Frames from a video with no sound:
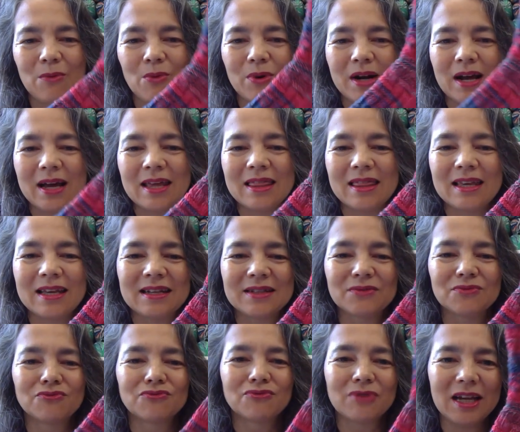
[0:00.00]
what I think is
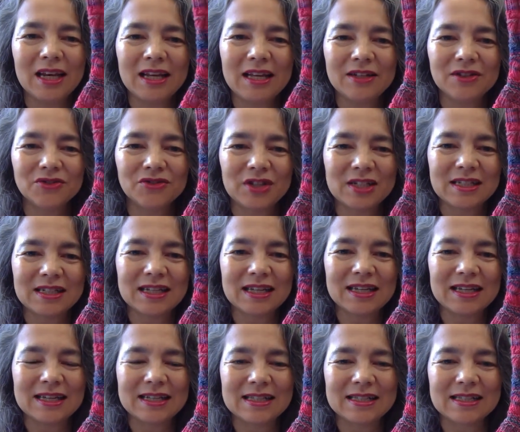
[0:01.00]
really interesting
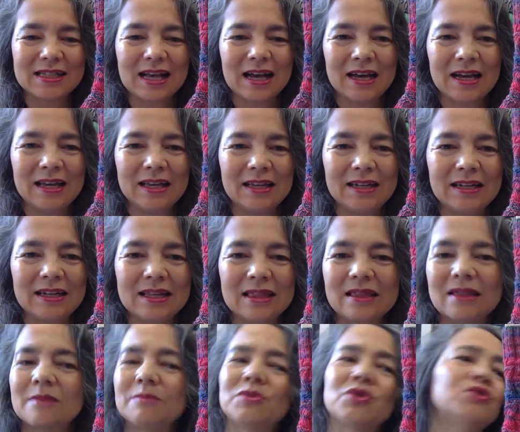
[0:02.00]
is I
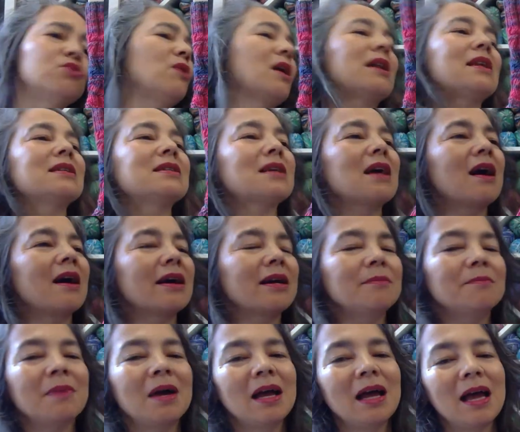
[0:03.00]
knit them two at a
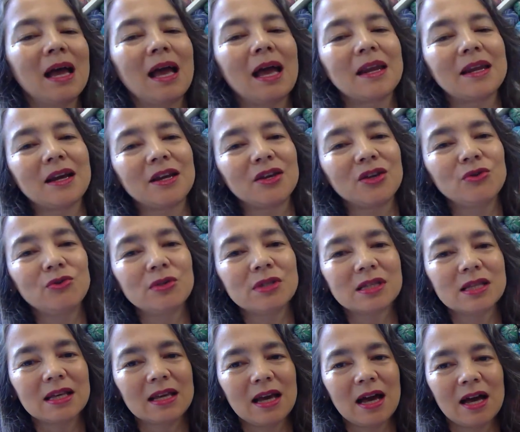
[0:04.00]
time, and I use
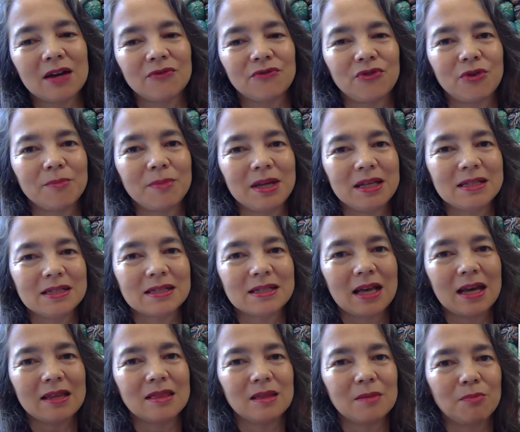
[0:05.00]
the yarn from
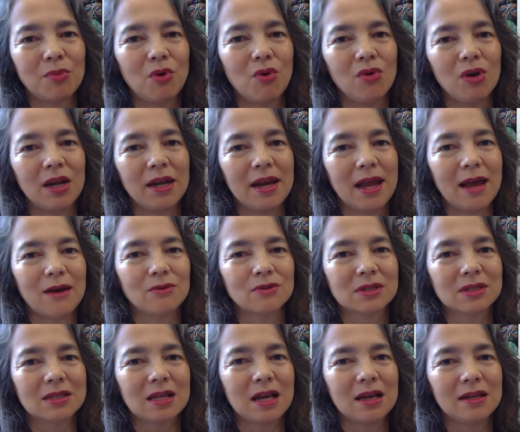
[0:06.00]
inside the ball and
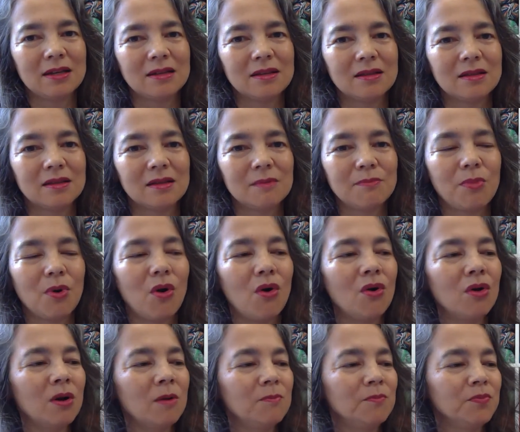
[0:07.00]
outside the
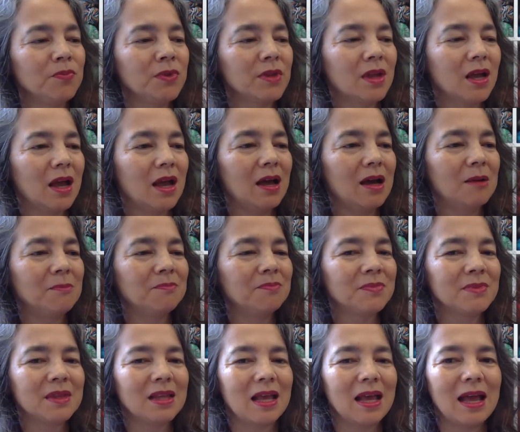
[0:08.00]
ball.
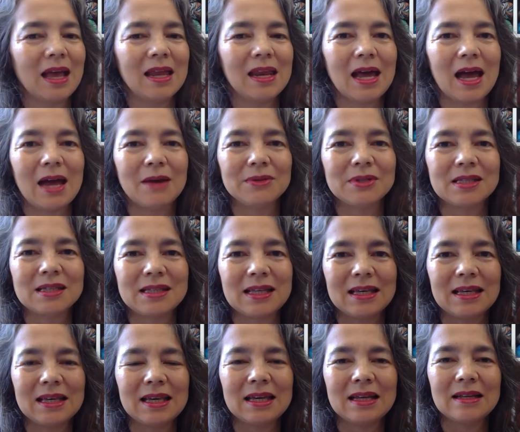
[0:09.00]
And I was
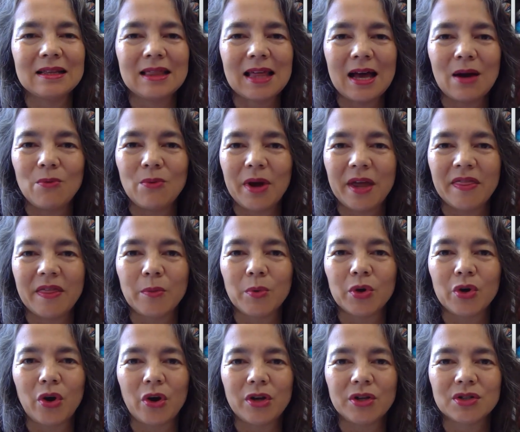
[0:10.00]
thinking that way they were
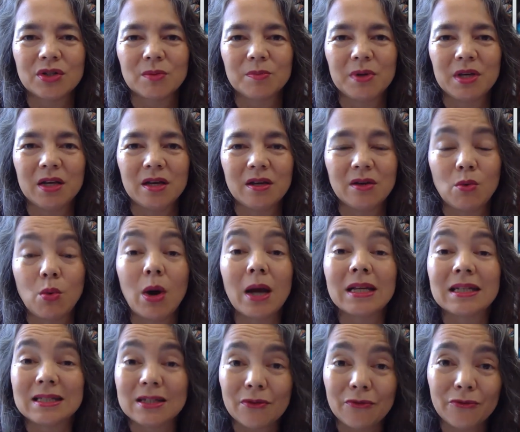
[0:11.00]
going to be
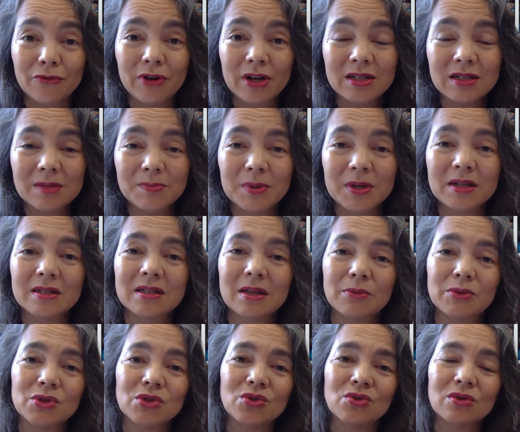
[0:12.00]
quite different because I
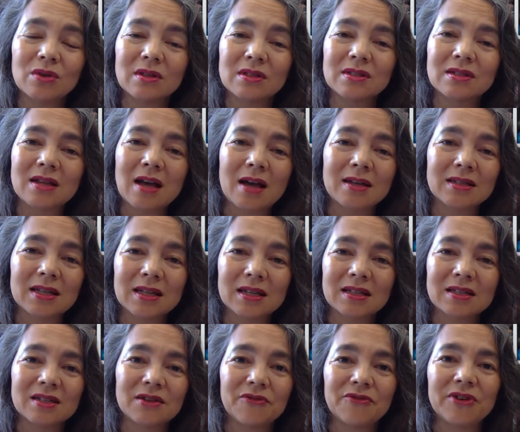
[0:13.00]
was starting
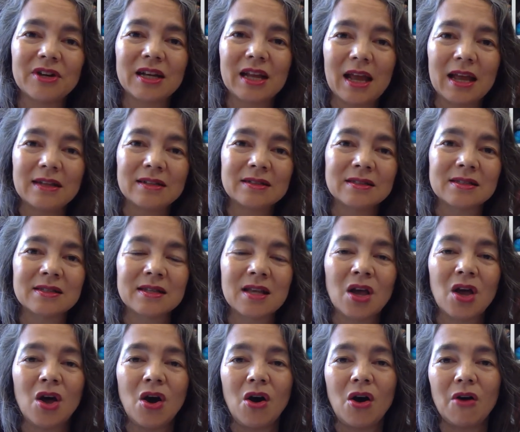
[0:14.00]
at different ends
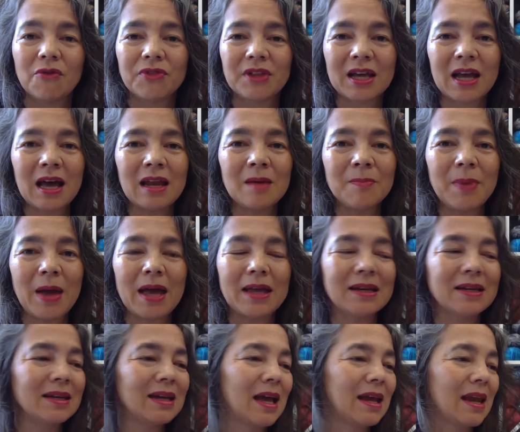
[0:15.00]
of the color
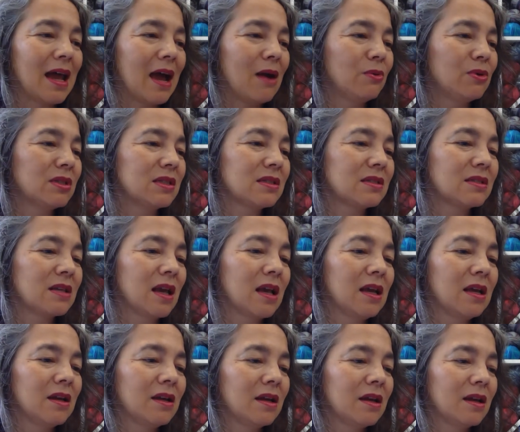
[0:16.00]
pattern, and I was
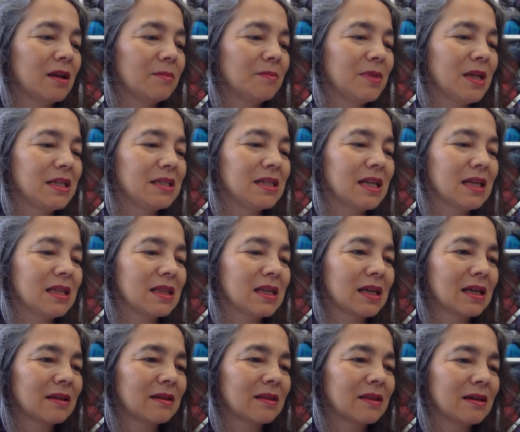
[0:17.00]
knitting
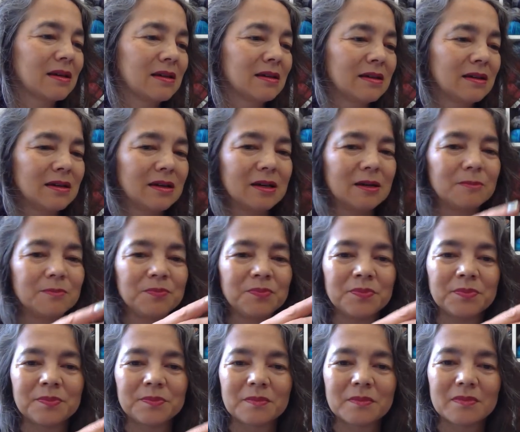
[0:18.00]

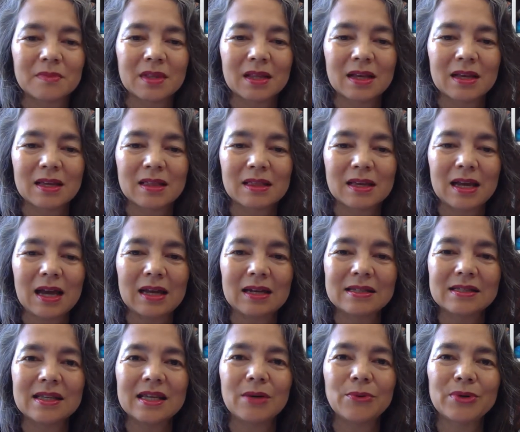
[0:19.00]
the color
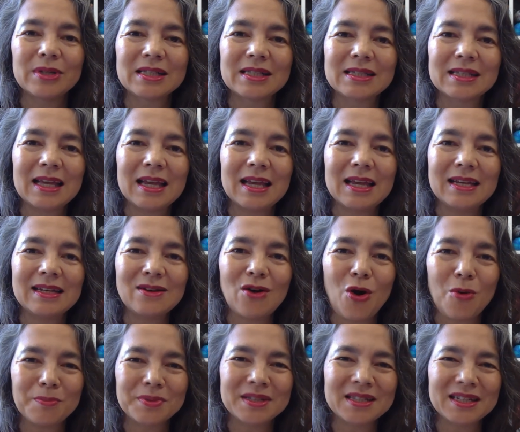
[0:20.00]
sequence in
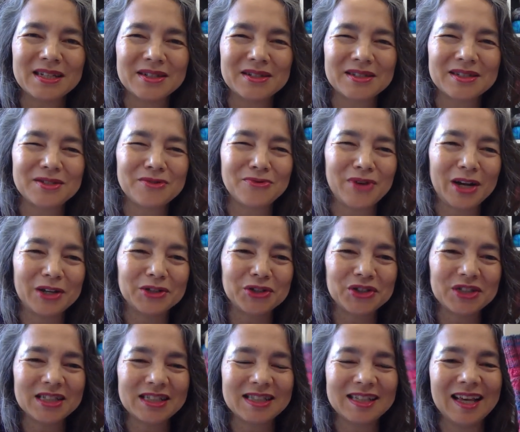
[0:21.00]
opposite
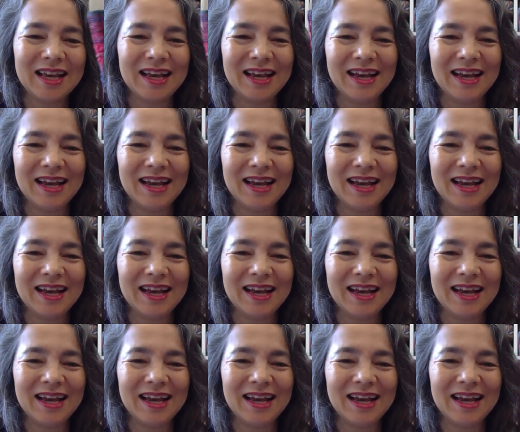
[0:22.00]
directions.